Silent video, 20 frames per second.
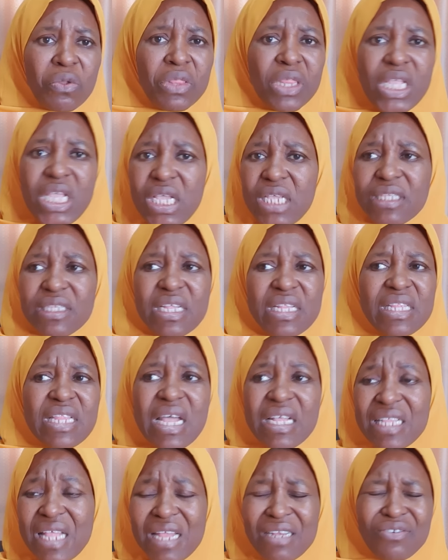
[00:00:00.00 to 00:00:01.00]
or this and
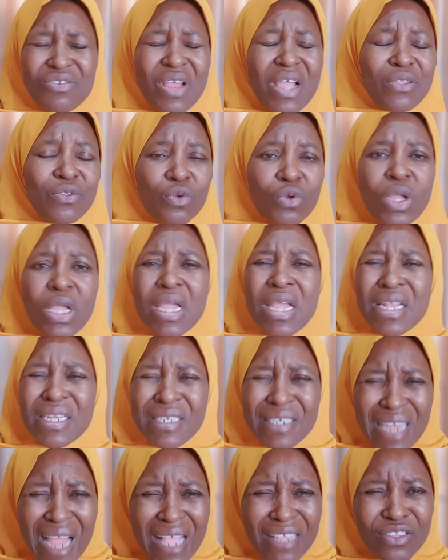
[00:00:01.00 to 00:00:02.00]
that and try to
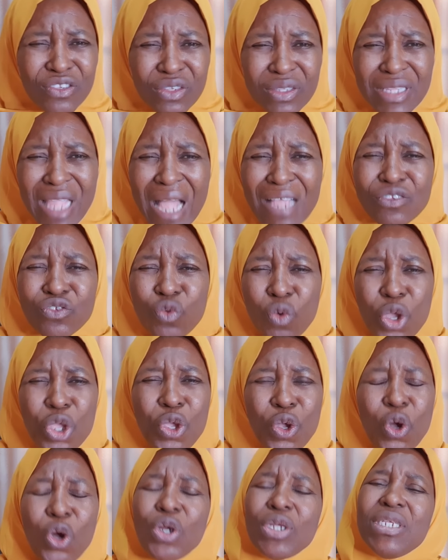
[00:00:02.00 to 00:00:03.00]
that's that's what
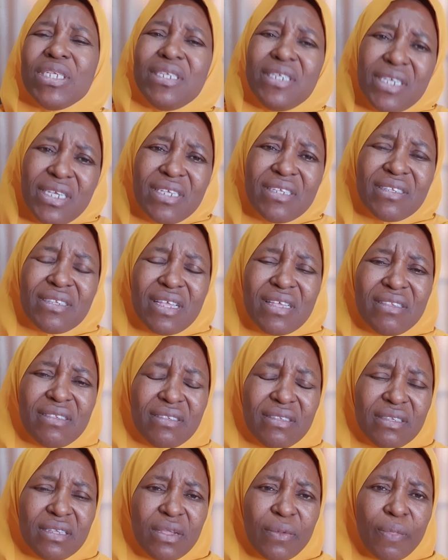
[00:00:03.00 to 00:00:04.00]
you call
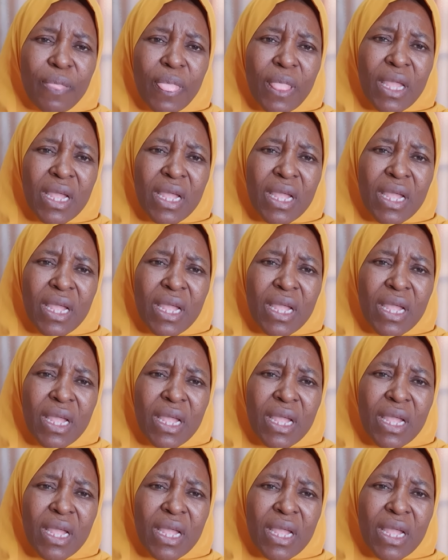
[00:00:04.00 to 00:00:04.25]
decency